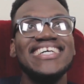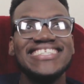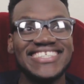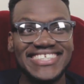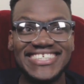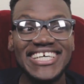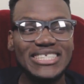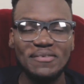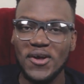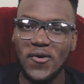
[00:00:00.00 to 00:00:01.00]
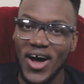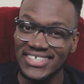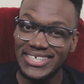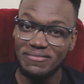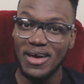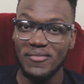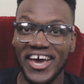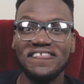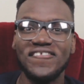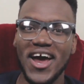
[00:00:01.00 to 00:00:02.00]
So she sees me now and same time I
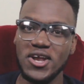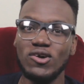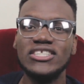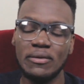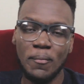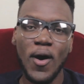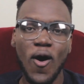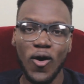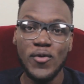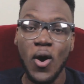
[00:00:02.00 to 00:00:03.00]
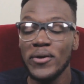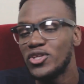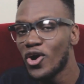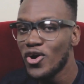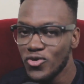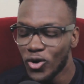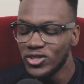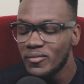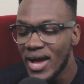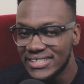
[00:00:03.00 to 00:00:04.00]
get frightened now. So I pucker up now, I turn
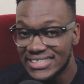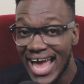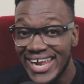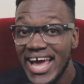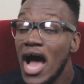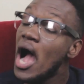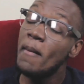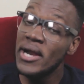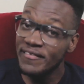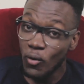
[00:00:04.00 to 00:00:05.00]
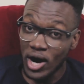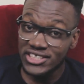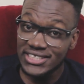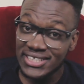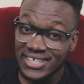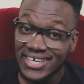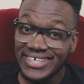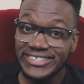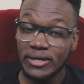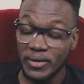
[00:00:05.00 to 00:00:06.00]
around to my side. Come I never want to see
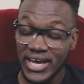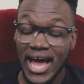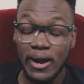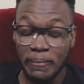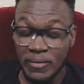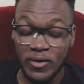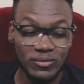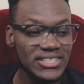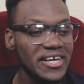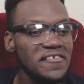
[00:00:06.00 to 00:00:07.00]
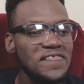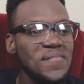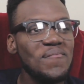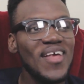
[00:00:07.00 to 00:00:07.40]
me the kind of pee up myself.